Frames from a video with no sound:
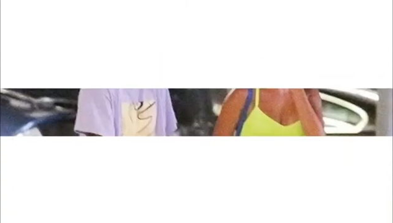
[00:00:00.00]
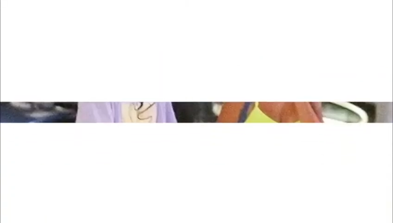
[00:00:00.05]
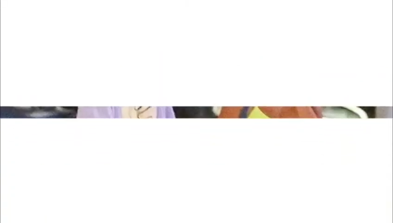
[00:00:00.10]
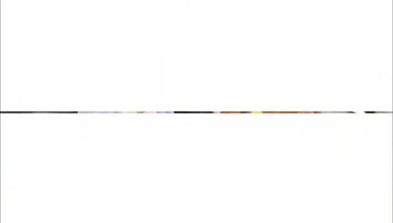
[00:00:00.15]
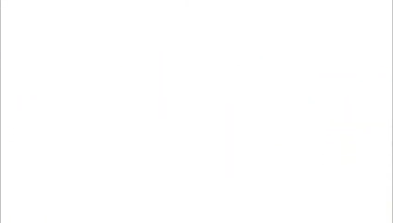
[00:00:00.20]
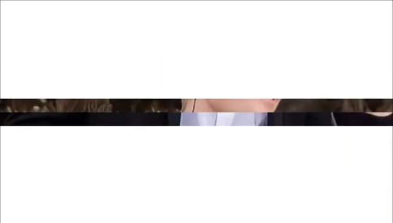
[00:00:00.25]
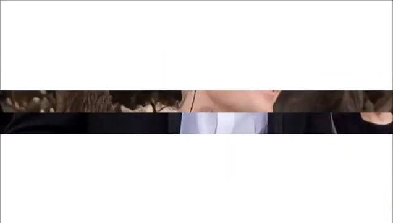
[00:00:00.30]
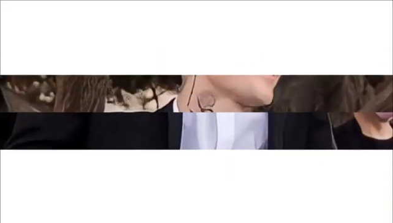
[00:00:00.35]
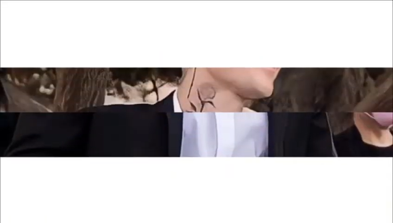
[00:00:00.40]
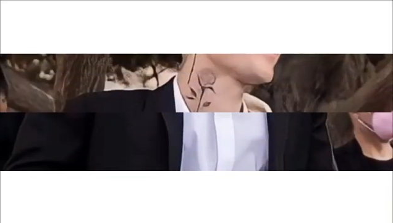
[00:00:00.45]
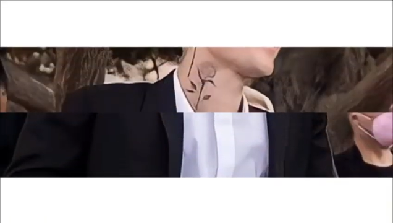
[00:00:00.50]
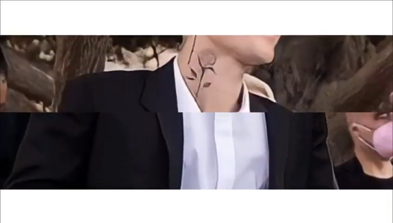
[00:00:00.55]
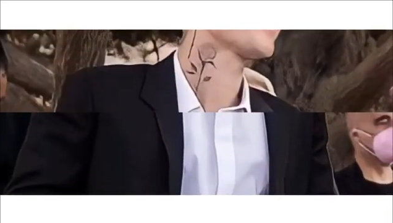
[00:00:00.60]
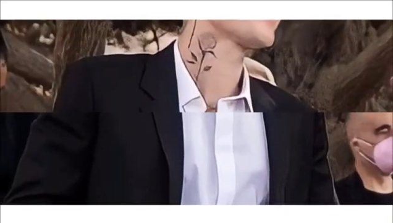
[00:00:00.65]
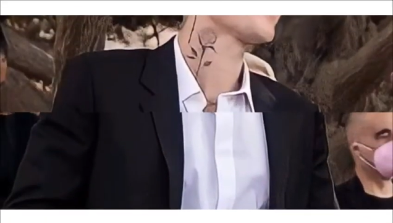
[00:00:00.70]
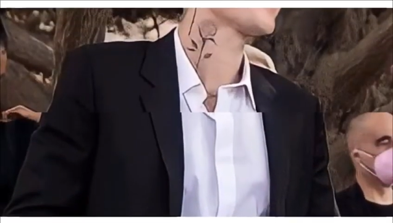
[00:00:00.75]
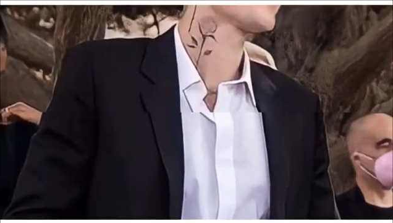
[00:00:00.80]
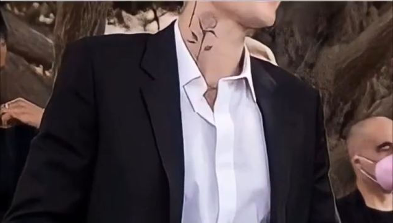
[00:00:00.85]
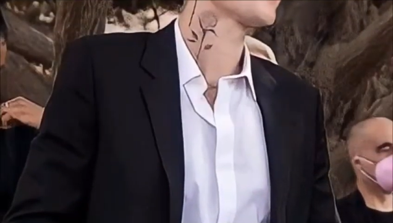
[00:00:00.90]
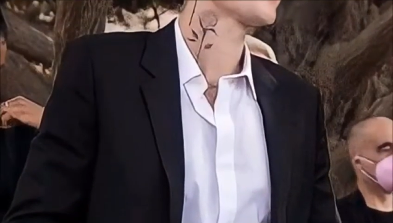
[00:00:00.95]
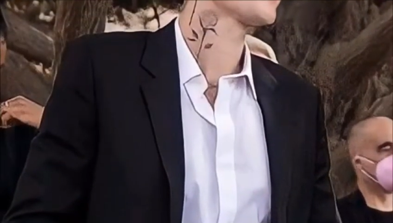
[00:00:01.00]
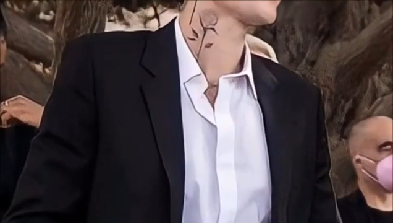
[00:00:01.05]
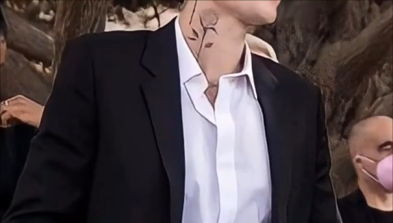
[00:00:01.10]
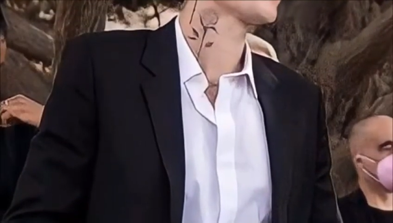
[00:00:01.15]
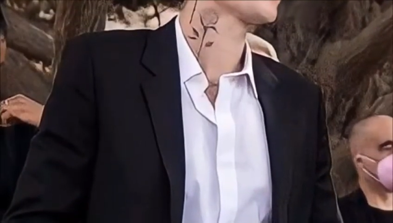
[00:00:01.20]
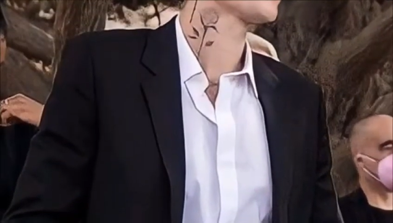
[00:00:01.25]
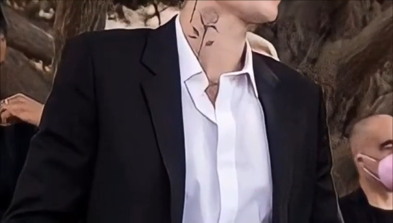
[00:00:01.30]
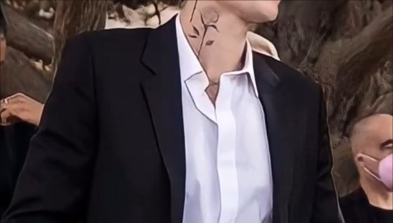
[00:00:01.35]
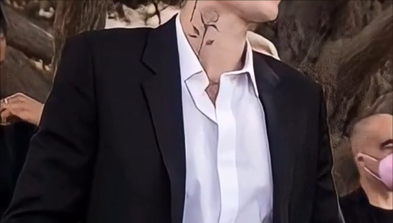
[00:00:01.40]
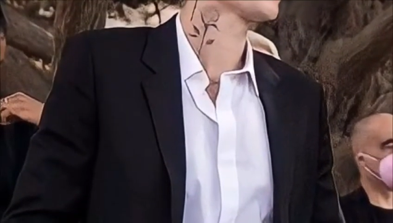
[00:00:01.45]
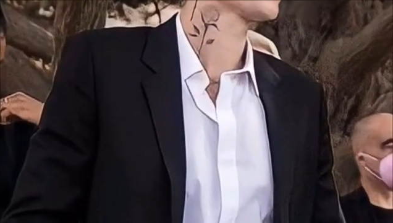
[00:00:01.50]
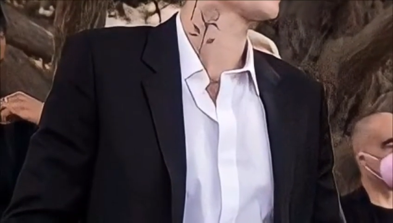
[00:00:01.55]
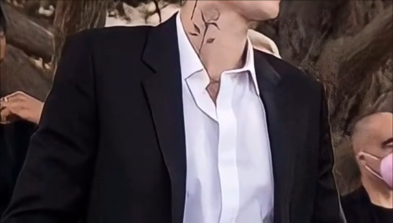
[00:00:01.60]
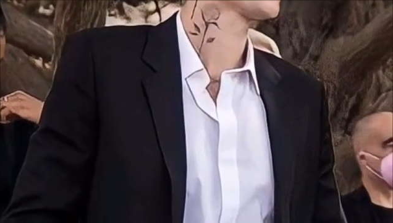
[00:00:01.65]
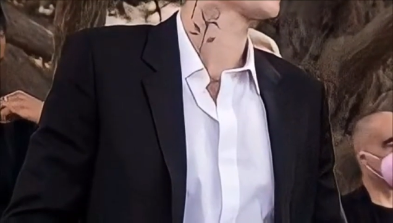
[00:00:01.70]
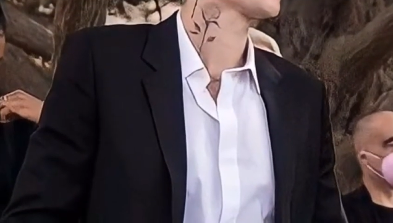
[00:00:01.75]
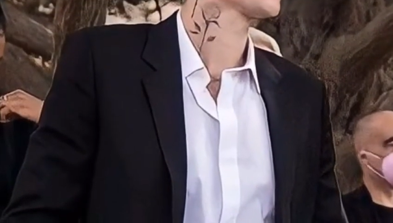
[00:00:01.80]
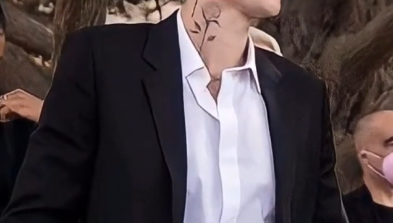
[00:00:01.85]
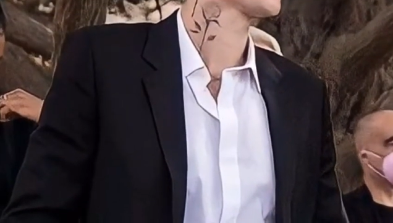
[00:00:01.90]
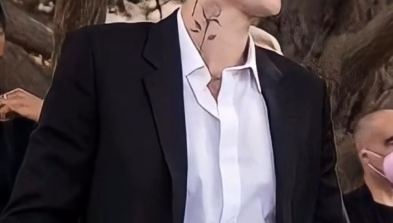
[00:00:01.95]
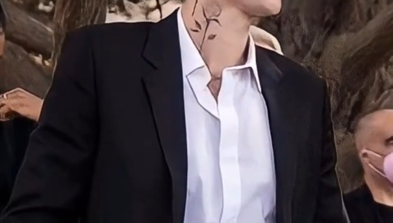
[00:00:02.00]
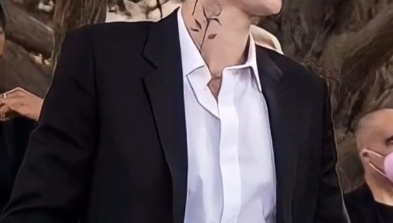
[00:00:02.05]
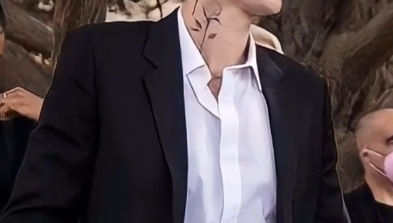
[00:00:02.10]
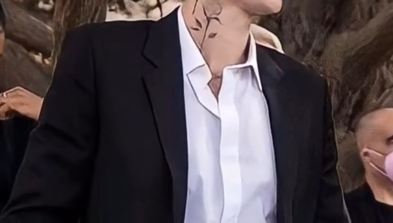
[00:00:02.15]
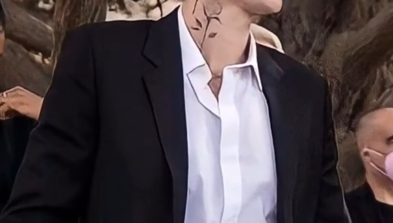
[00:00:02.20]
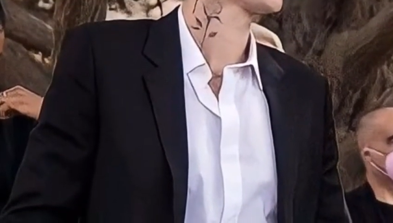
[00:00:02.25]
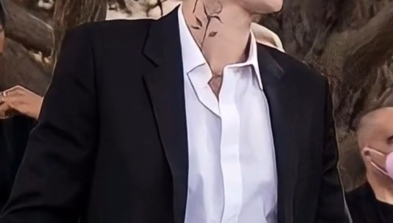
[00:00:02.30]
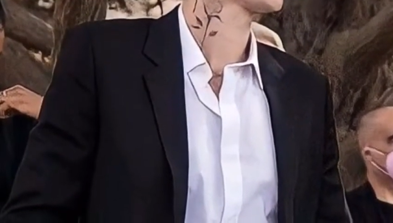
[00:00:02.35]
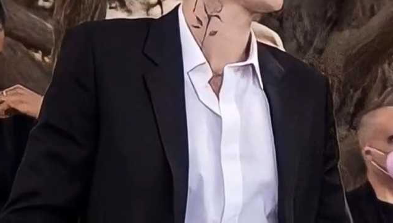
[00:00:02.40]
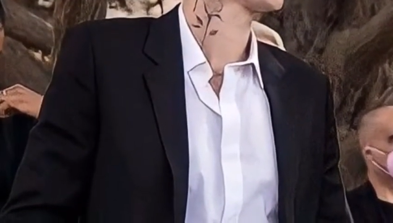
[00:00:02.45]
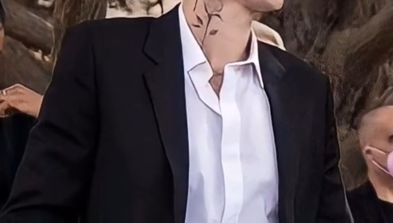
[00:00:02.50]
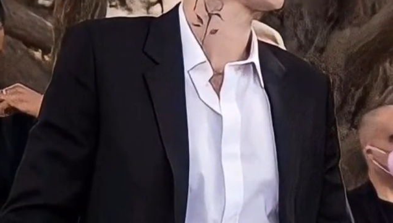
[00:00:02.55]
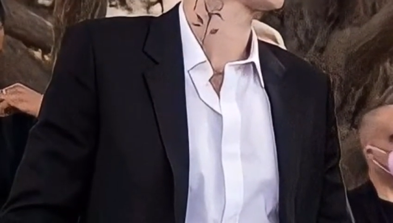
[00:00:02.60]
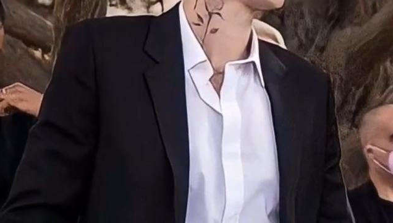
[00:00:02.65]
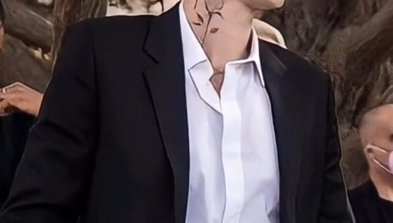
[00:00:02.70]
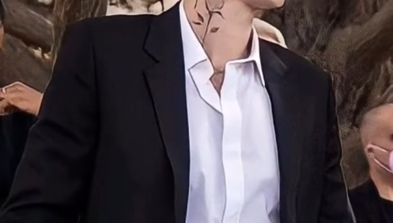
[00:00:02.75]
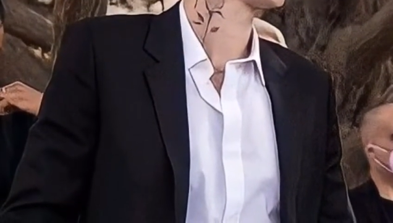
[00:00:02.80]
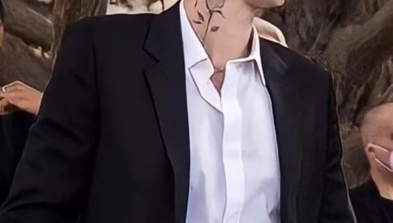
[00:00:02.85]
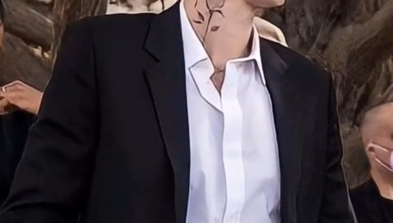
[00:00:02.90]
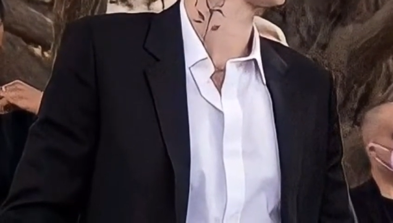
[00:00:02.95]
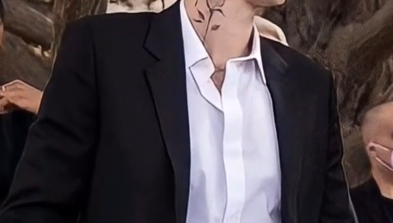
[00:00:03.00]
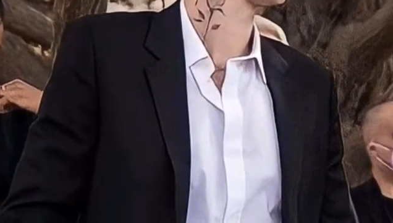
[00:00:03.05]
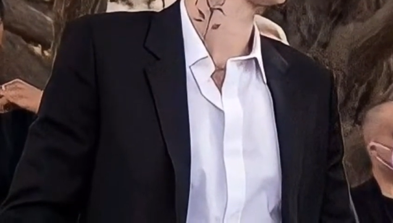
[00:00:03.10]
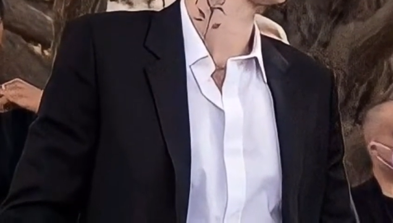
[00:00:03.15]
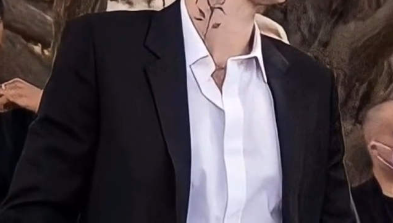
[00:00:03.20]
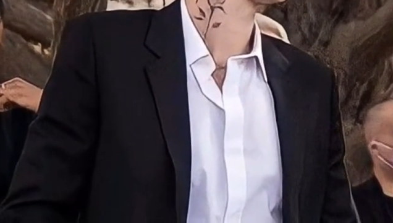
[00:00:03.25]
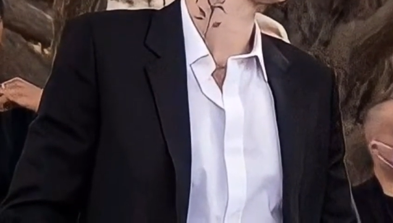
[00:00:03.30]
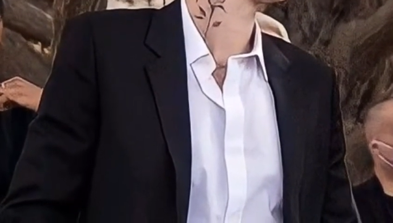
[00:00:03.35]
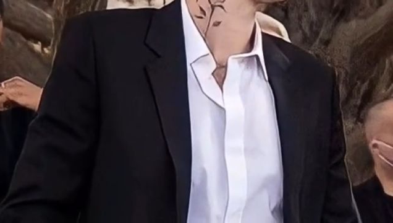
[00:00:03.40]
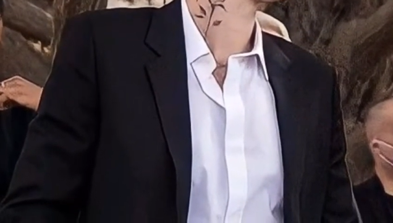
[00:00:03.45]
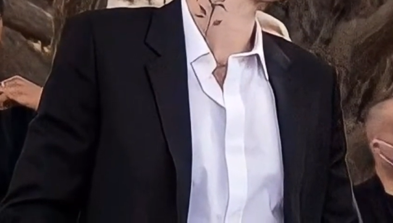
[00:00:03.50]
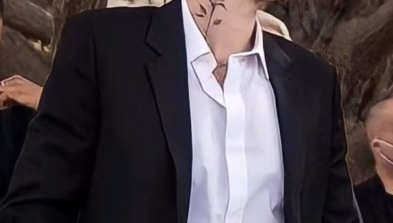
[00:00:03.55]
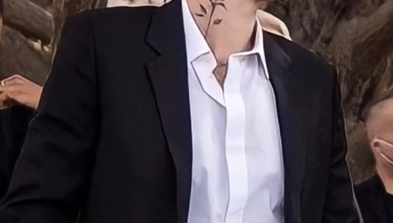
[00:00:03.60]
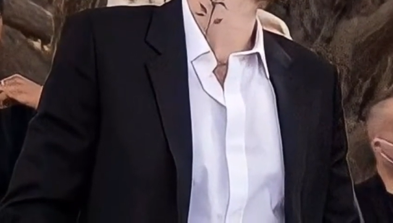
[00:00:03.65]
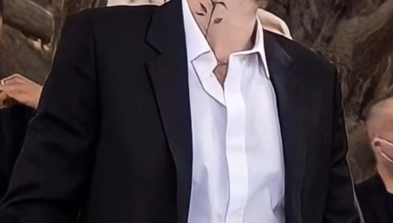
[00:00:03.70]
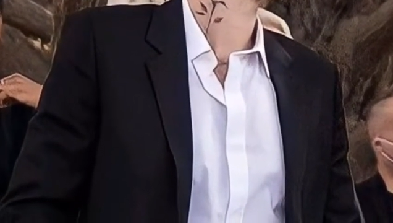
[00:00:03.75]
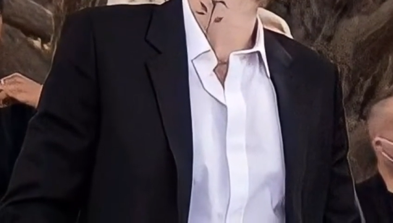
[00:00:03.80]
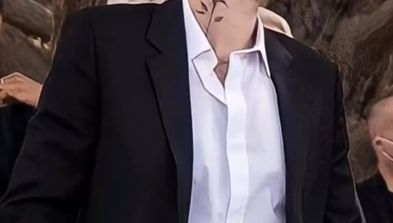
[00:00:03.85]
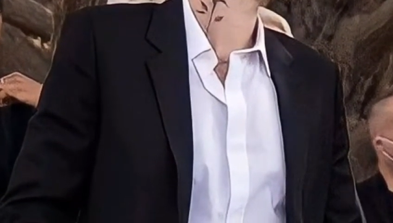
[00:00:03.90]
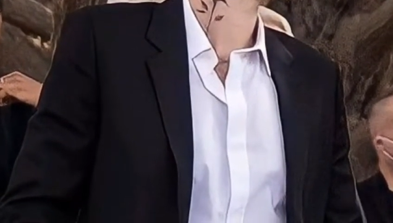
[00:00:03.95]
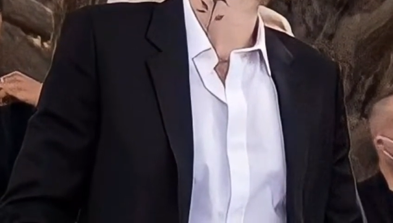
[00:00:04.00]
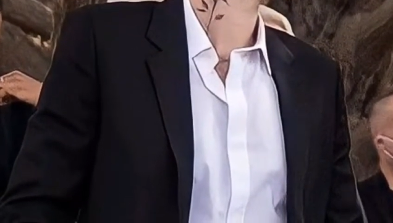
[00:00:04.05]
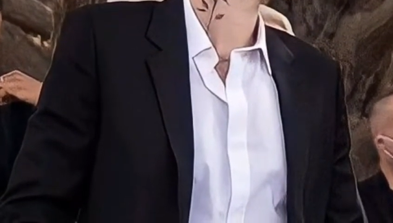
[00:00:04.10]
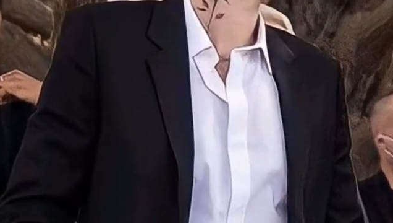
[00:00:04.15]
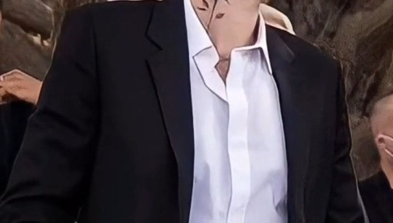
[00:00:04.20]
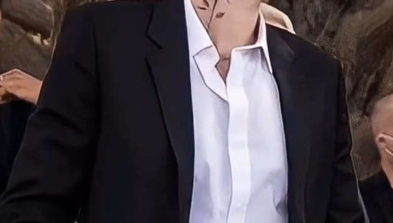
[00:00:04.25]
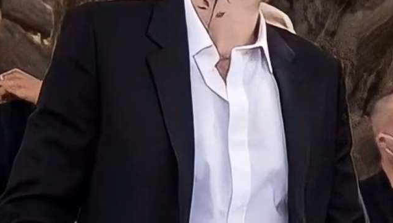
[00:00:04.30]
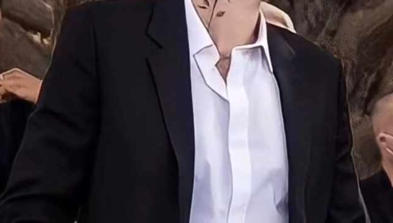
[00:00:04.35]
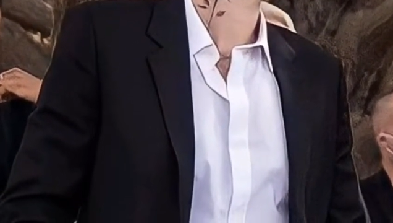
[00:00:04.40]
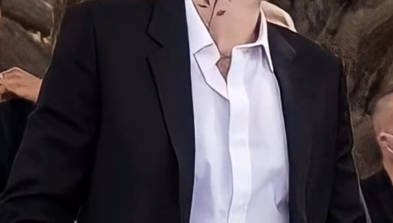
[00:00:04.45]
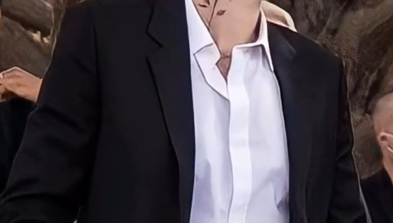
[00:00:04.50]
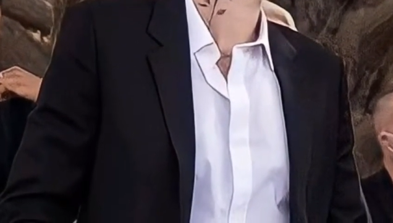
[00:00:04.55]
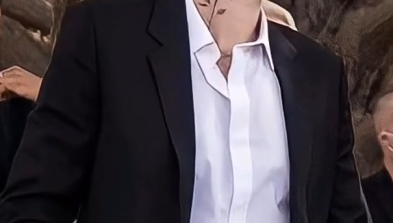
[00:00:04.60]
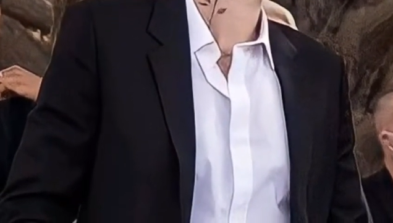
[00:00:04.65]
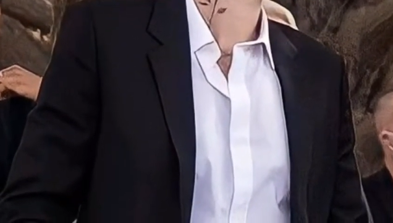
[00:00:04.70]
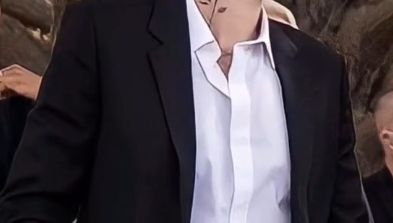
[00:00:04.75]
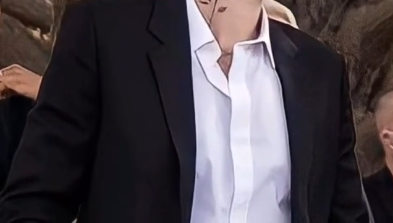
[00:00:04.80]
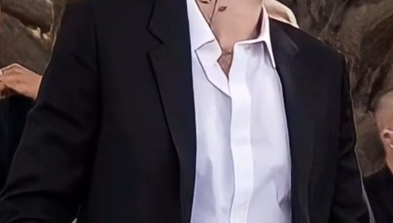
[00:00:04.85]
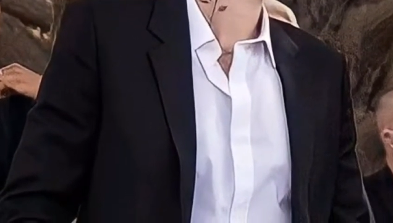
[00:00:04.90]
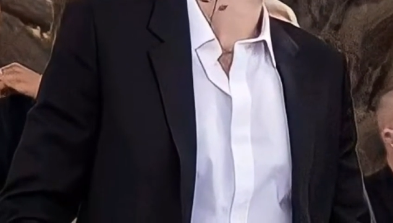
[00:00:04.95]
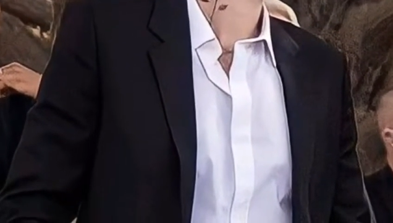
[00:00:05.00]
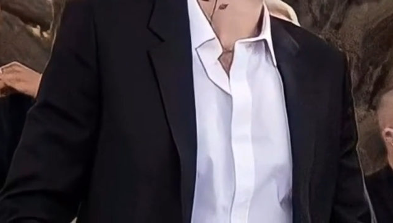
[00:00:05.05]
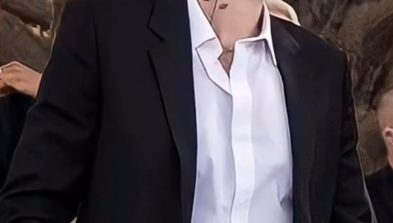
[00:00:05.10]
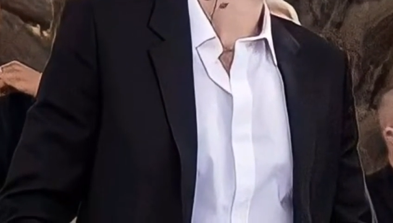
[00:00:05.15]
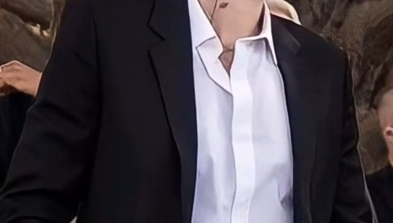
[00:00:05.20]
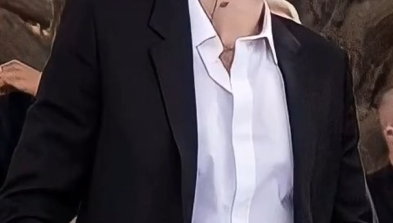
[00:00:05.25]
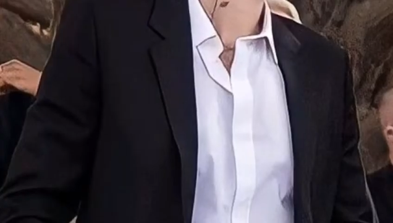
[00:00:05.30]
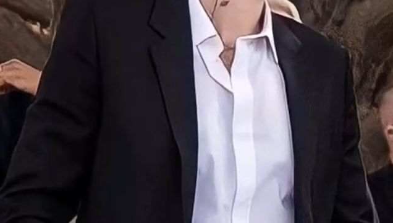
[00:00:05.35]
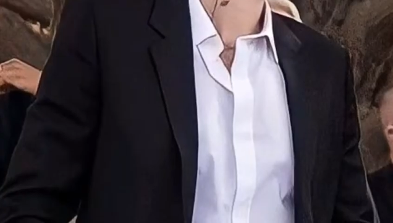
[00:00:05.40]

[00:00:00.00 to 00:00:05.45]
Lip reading: [unreadable: no face in view]